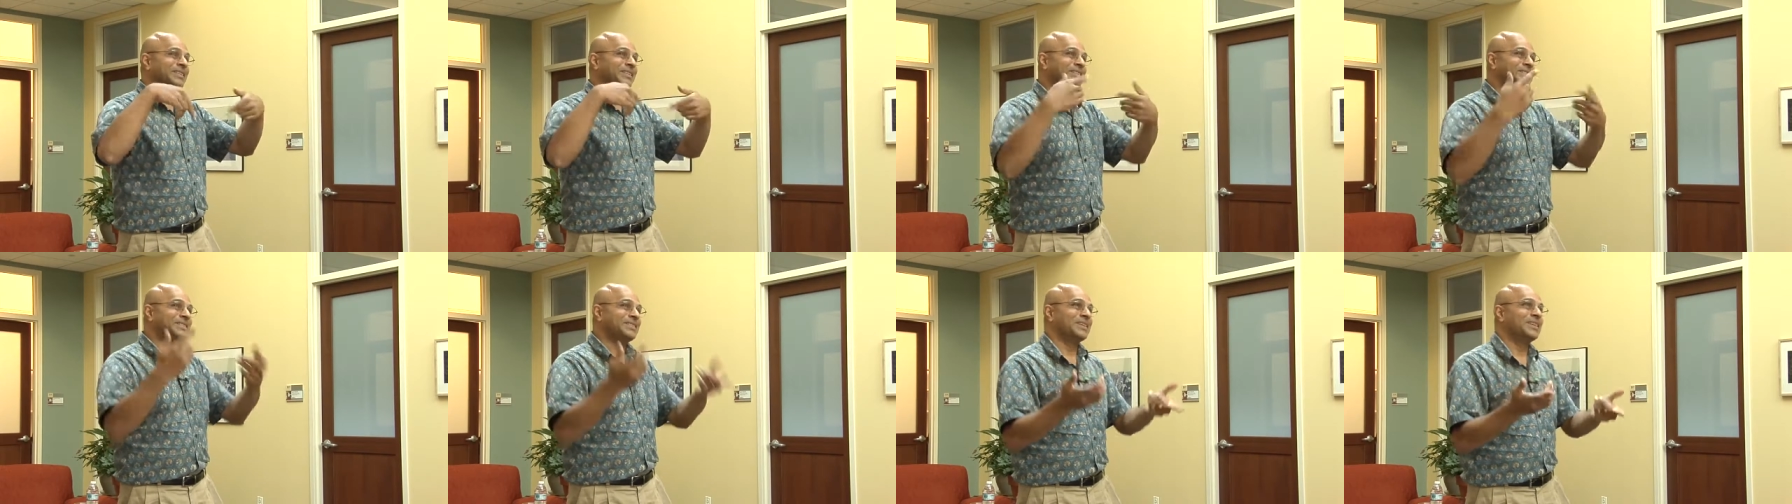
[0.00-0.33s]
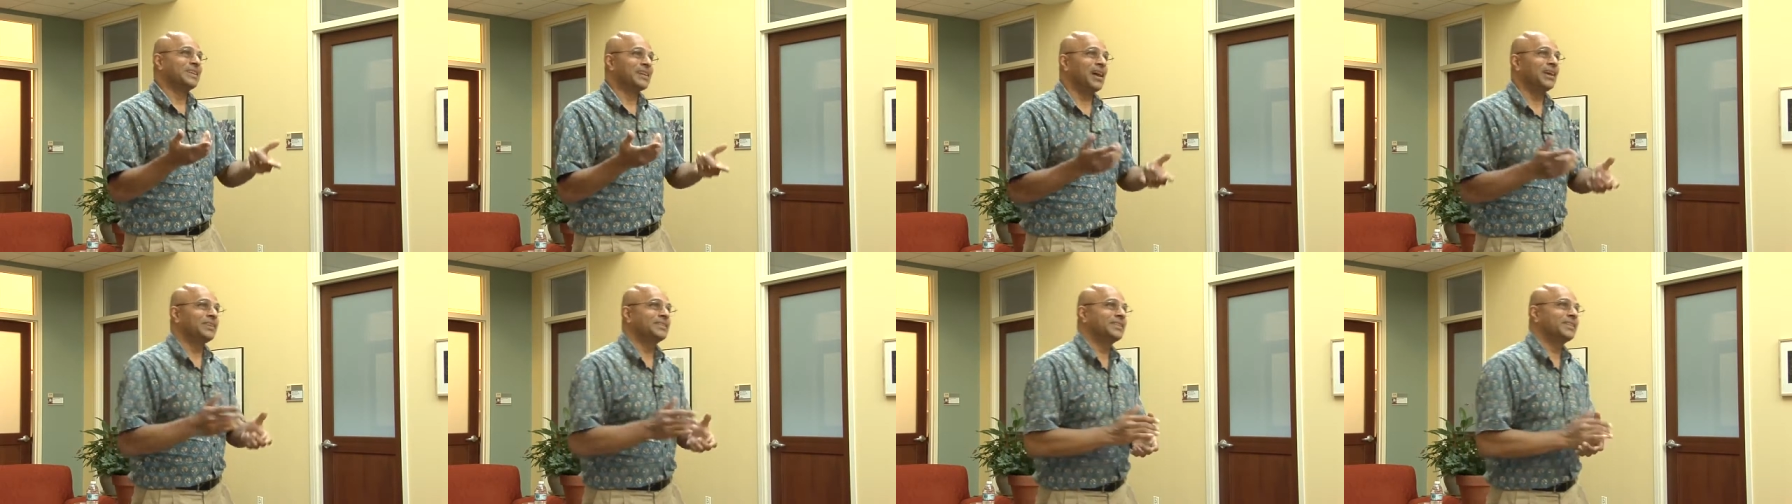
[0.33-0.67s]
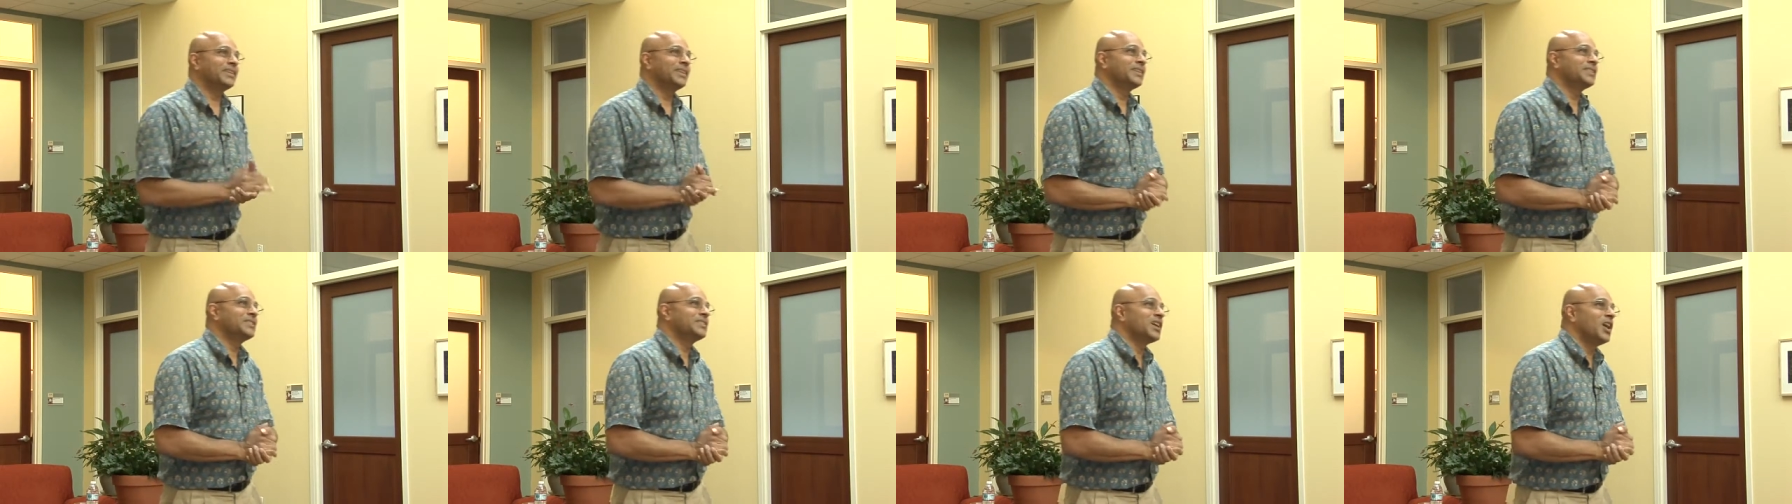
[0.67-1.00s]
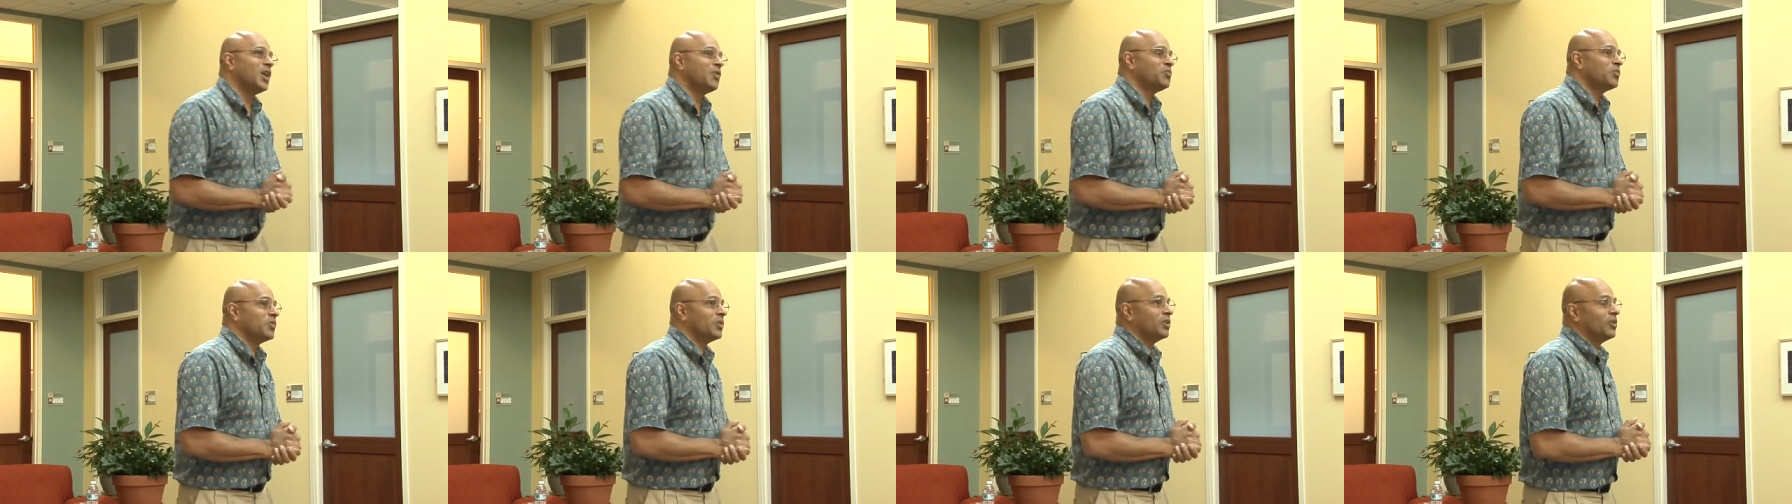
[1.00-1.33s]
it's a classic
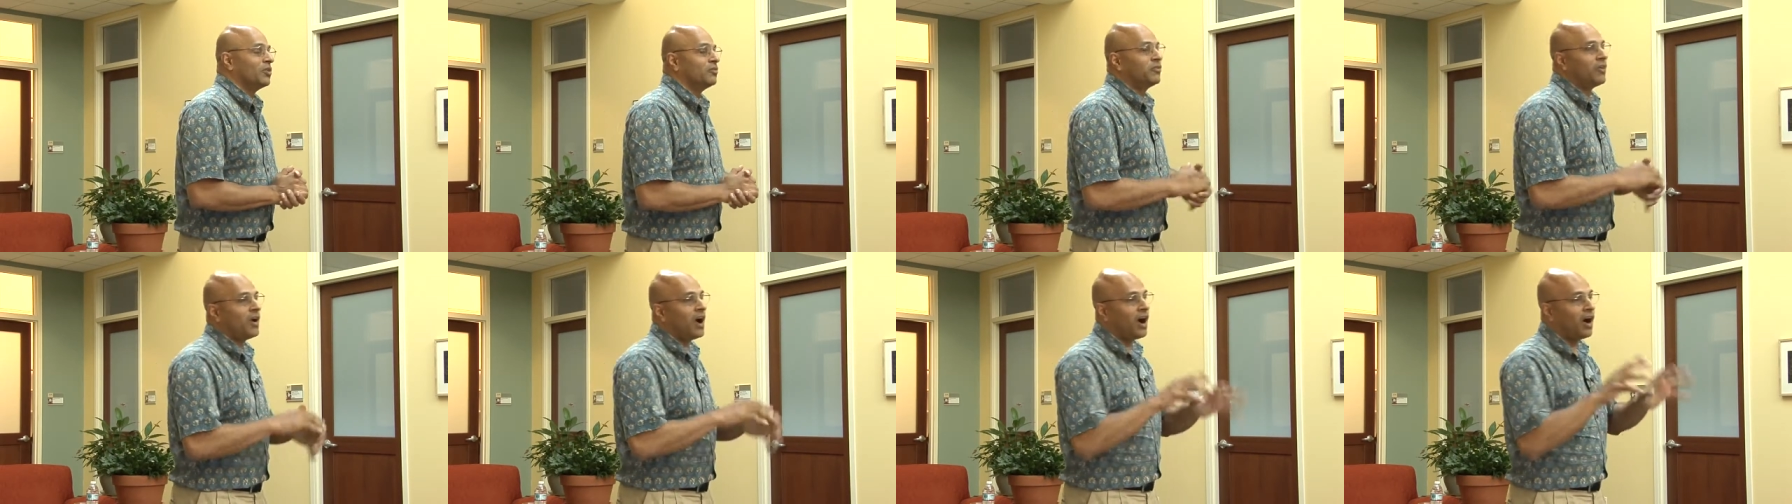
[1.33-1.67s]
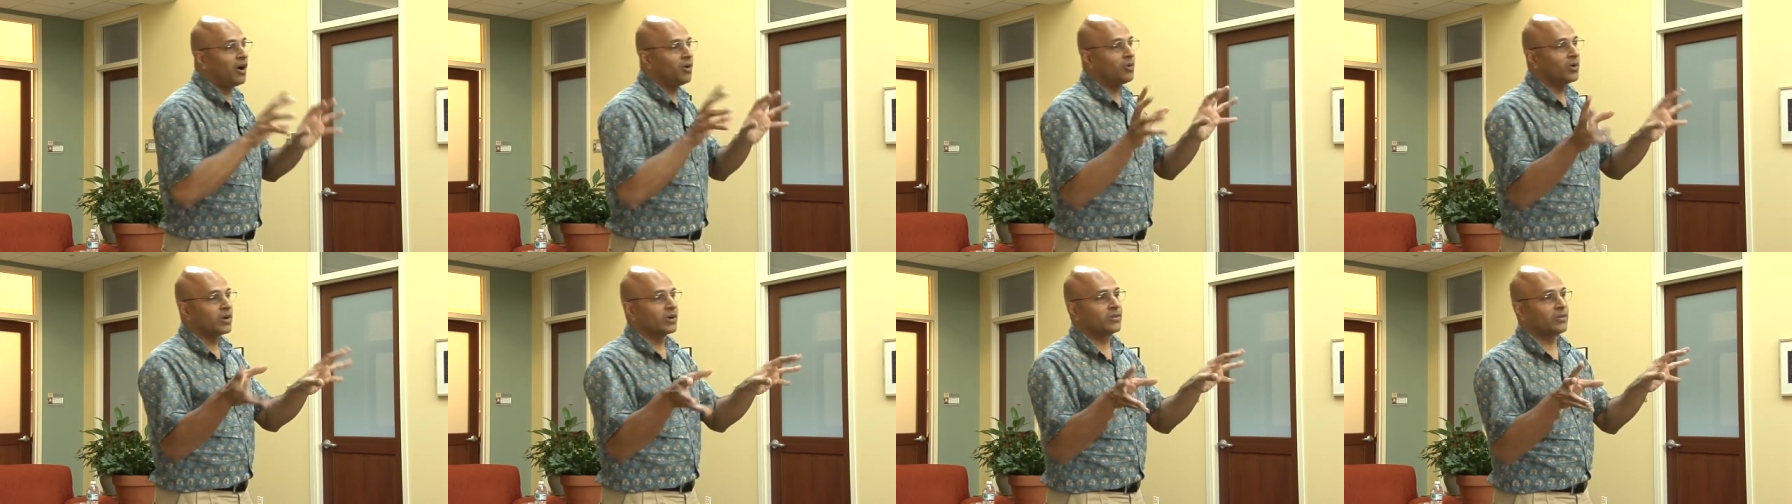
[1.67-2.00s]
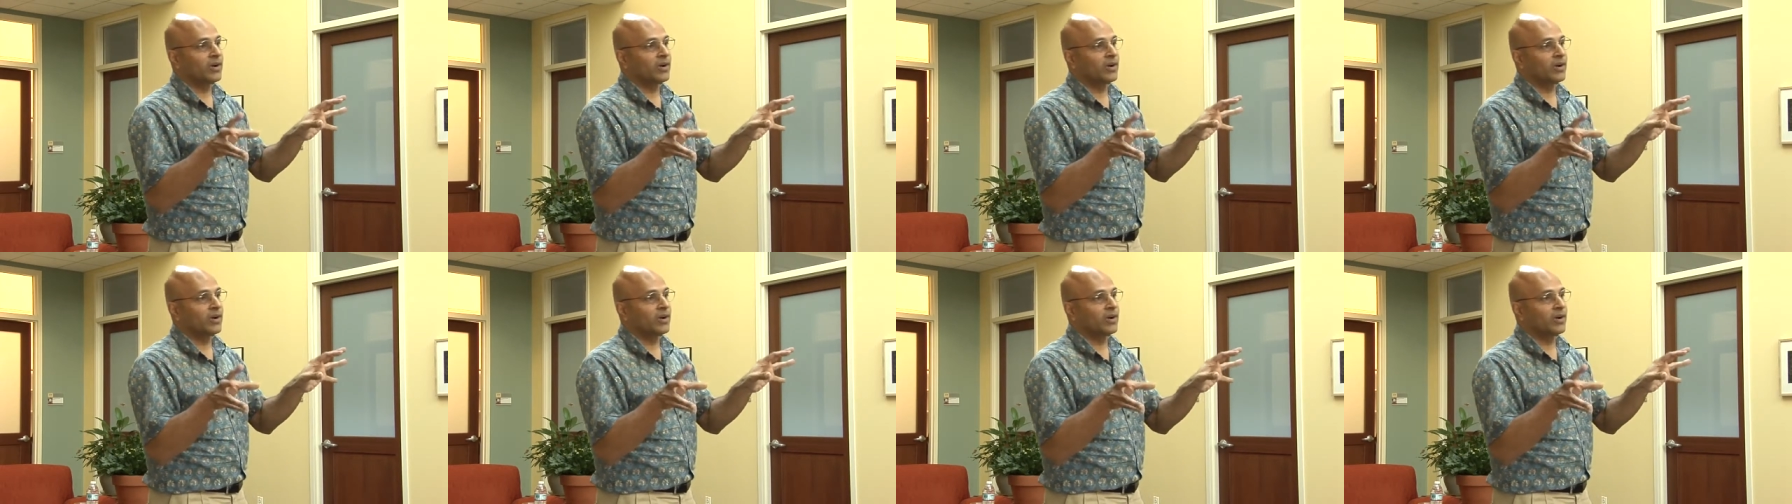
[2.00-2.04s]
example of how a